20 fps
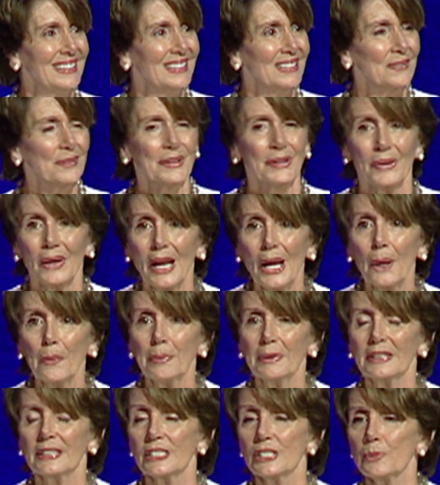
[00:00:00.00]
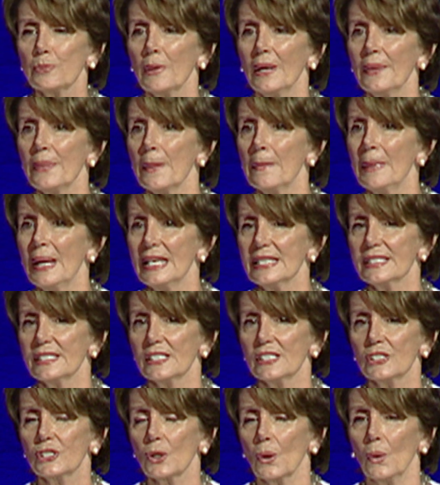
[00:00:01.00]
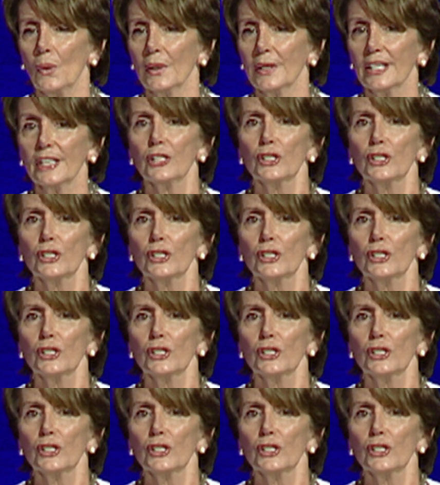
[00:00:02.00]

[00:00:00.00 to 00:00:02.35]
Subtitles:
with your helping to spread the message on it.